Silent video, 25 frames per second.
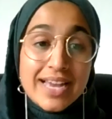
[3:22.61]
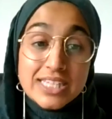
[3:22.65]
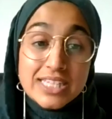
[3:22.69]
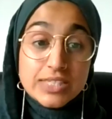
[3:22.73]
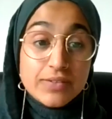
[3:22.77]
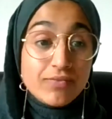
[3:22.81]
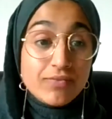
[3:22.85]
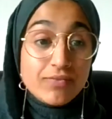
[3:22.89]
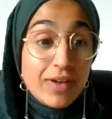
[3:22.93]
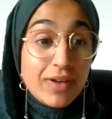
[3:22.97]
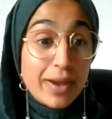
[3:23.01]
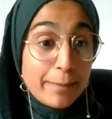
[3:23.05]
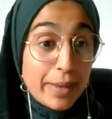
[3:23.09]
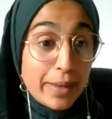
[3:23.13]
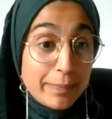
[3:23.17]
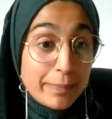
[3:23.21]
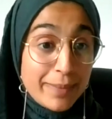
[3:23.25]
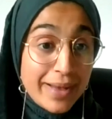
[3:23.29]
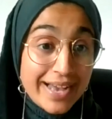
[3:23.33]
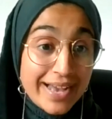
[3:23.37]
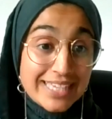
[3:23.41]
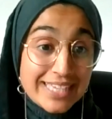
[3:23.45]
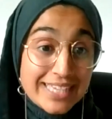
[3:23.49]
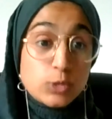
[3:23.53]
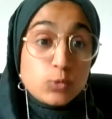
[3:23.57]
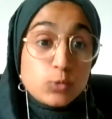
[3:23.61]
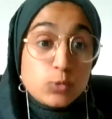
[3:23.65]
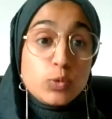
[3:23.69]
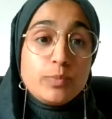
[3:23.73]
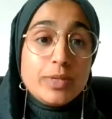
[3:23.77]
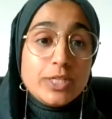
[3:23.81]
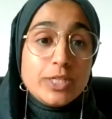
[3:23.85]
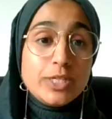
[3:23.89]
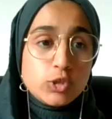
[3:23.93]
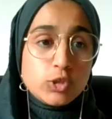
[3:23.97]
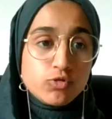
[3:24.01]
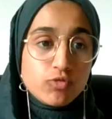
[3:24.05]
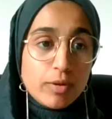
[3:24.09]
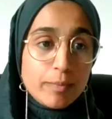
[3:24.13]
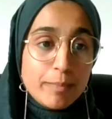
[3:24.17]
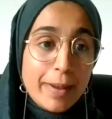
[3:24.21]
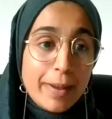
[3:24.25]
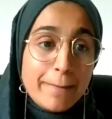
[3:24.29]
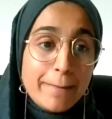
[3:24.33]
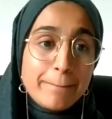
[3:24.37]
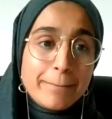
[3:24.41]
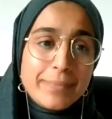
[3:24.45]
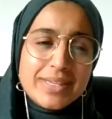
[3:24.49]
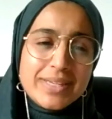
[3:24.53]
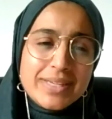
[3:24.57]
To find my past would be to
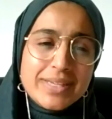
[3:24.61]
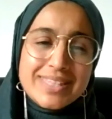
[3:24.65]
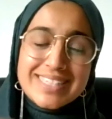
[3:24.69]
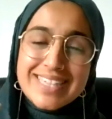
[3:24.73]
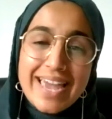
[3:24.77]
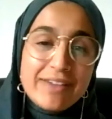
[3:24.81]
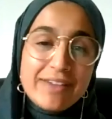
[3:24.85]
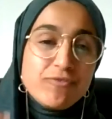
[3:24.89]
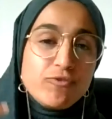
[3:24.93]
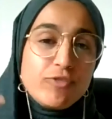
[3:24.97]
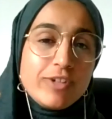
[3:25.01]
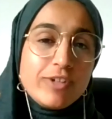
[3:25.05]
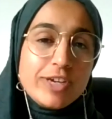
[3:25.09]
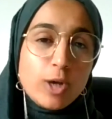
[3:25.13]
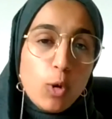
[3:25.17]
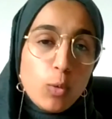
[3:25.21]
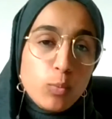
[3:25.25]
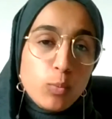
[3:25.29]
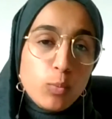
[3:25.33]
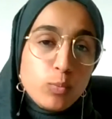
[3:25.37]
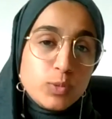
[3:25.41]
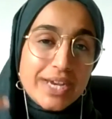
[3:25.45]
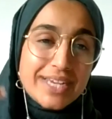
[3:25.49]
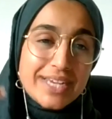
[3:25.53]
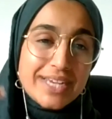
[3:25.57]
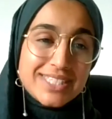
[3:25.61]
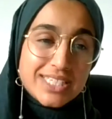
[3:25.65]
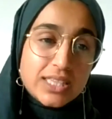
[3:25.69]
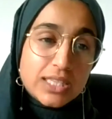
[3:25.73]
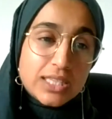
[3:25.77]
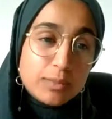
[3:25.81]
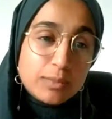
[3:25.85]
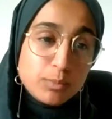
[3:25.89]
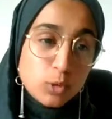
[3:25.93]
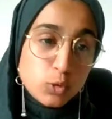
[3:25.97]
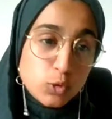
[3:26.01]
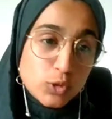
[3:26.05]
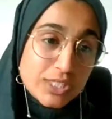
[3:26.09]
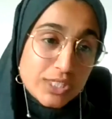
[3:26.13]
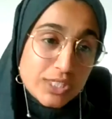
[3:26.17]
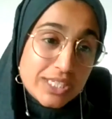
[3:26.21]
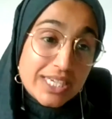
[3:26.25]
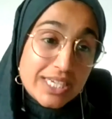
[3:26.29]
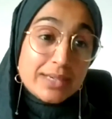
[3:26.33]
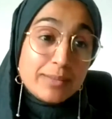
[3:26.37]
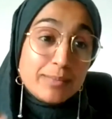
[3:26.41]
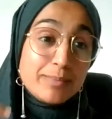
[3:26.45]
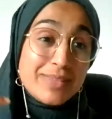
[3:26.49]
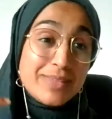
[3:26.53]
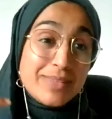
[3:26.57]
remember that every object in the
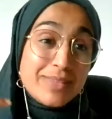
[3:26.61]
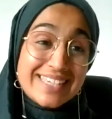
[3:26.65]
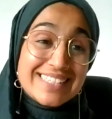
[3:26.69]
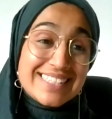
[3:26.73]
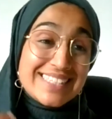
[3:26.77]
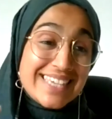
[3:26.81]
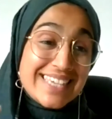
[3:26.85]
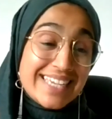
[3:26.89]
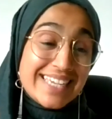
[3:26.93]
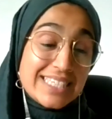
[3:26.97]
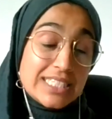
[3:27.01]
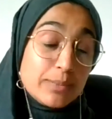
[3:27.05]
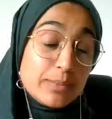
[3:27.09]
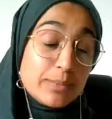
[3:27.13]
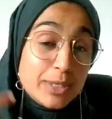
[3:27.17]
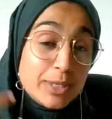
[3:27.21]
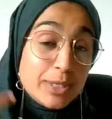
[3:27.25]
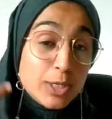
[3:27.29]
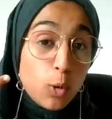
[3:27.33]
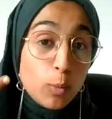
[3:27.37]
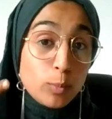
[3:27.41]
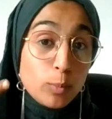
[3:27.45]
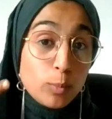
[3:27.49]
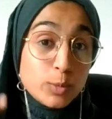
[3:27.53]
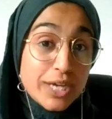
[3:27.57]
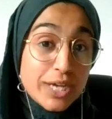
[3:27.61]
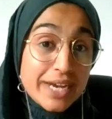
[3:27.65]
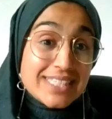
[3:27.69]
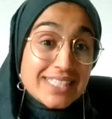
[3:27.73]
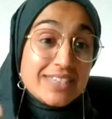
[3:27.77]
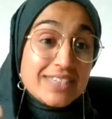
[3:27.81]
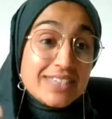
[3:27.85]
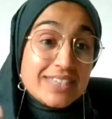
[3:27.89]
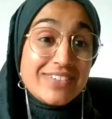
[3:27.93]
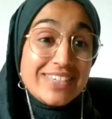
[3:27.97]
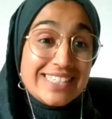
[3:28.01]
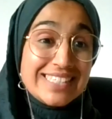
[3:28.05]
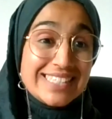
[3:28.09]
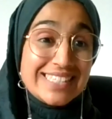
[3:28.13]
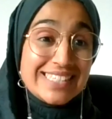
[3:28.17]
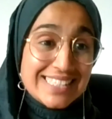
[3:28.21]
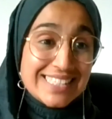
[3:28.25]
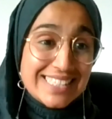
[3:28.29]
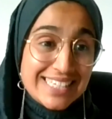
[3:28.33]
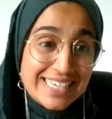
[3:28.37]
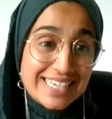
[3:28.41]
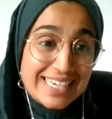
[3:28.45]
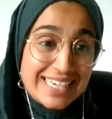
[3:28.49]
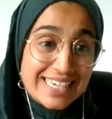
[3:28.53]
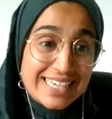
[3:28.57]
museum that is said to be objectively
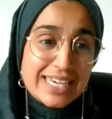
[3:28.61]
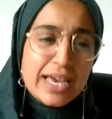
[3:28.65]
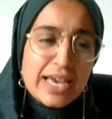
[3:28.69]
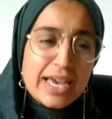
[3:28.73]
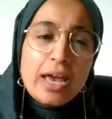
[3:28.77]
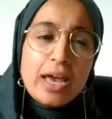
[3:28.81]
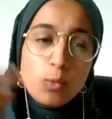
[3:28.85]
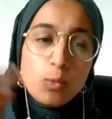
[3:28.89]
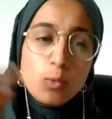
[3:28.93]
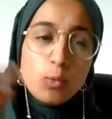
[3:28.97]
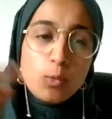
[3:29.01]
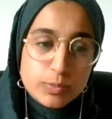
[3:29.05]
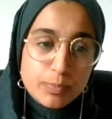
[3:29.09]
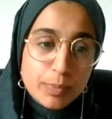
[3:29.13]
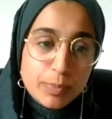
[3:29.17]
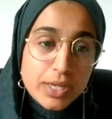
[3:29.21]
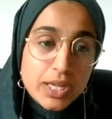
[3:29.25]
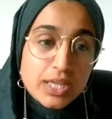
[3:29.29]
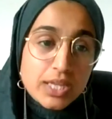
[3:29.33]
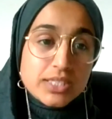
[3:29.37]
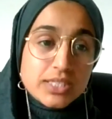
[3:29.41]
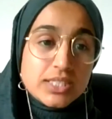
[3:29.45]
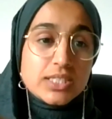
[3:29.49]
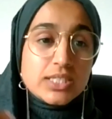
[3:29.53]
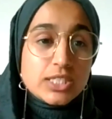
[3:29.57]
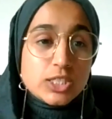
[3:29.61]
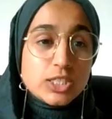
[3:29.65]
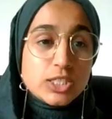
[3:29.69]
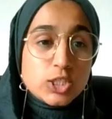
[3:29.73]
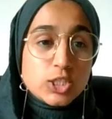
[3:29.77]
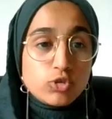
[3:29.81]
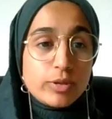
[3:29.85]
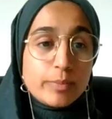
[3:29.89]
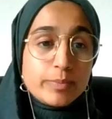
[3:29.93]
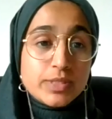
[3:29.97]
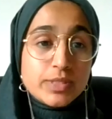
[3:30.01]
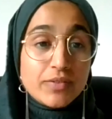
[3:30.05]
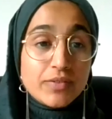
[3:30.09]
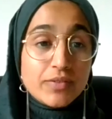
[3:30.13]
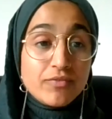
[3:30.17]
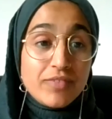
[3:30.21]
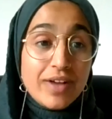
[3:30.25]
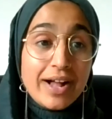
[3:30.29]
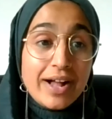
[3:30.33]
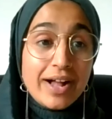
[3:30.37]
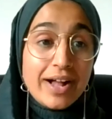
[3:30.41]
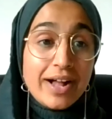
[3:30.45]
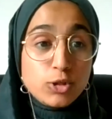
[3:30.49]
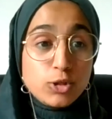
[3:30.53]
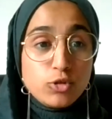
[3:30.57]
seen was plundered and stripped of
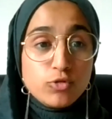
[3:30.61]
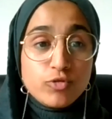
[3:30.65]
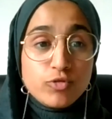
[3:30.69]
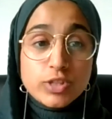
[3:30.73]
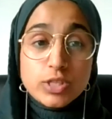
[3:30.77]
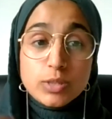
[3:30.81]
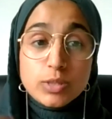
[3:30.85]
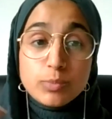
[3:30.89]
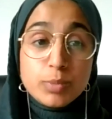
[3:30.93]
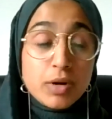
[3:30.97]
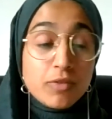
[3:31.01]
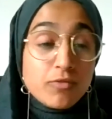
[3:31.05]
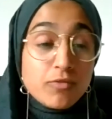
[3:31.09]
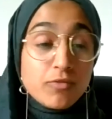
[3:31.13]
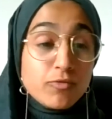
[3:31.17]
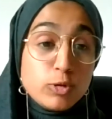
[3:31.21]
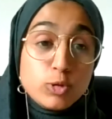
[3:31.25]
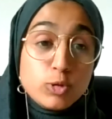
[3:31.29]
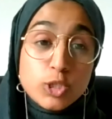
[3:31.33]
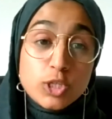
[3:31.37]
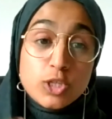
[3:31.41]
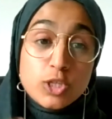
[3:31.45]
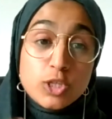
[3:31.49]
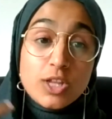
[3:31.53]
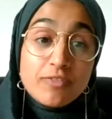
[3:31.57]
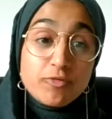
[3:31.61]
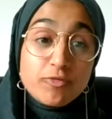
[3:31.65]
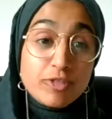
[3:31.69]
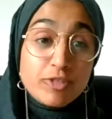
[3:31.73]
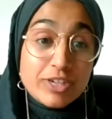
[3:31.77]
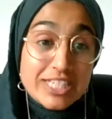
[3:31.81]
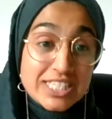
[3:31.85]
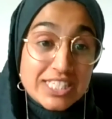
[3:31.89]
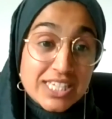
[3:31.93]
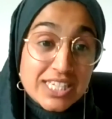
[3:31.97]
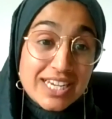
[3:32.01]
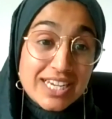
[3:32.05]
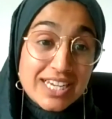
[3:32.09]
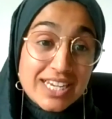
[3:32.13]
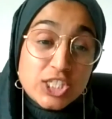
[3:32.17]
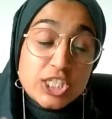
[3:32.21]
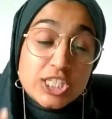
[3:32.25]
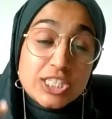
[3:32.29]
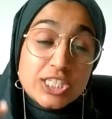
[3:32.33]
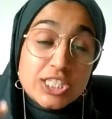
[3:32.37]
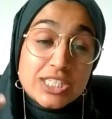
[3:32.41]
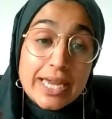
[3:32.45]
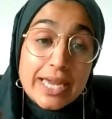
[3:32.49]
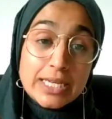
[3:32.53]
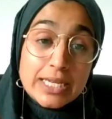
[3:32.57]
value for the perusal of
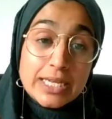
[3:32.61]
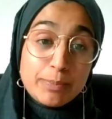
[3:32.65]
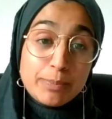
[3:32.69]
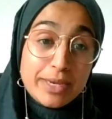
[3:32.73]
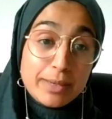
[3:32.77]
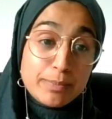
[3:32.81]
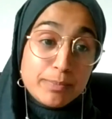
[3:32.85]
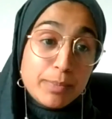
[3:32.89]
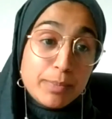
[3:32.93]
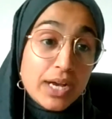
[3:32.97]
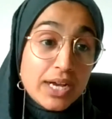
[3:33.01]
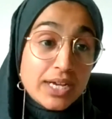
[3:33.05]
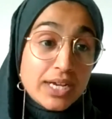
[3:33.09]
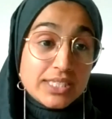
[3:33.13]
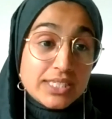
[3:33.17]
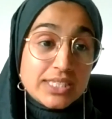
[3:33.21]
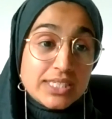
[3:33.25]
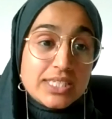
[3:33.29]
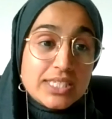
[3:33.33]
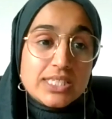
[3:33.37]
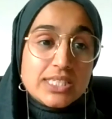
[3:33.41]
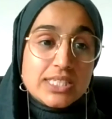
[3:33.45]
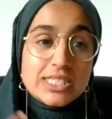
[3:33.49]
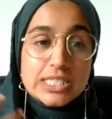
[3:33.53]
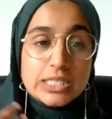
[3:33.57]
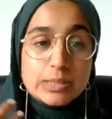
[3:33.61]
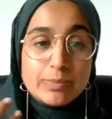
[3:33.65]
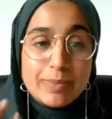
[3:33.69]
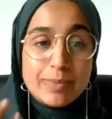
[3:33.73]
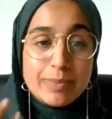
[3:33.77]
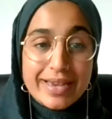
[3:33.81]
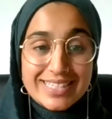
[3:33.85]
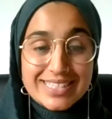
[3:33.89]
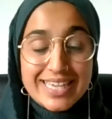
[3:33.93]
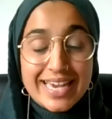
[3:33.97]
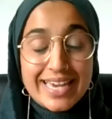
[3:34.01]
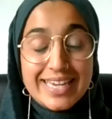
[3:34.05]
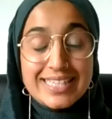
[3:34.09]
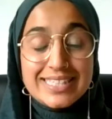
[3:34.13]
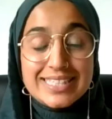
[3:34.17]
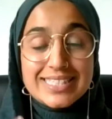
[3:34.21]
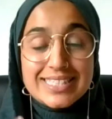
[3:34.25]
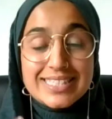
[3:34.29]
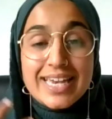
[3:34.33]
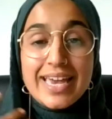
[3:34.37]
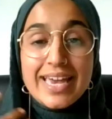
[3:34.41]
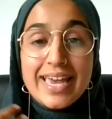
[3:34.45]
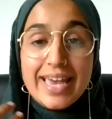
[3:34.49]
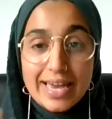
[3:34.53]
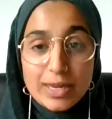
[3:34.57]
researchers and big purses to spectate
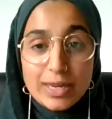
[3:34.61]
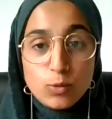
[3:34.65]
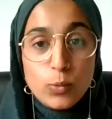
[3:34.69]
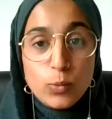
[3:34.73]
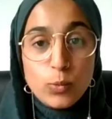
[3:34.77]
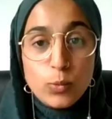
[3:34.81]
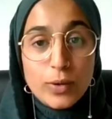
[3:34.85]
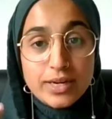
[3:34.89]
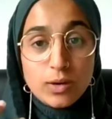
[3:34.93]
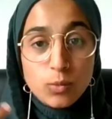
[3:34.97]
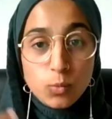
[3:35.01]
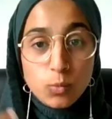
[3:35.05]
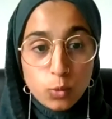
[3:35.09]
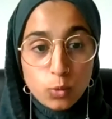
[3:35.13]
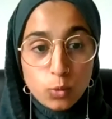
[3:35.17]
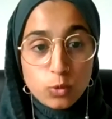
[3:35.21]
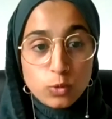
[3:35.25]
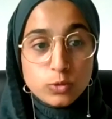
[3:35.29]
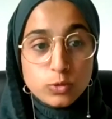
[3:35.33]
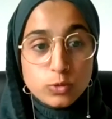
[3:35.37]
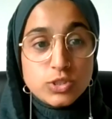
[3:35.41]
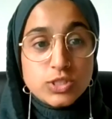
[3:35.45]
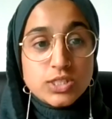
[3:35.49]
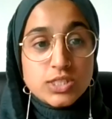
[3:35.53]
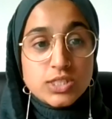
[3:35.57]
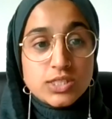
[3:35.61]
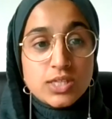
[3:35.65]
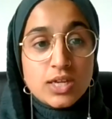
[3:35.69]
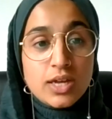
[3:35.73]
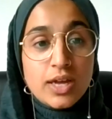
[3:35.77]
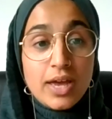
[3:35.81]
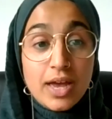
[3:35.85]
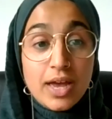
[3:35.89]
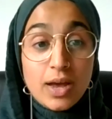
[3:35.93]
and win awards.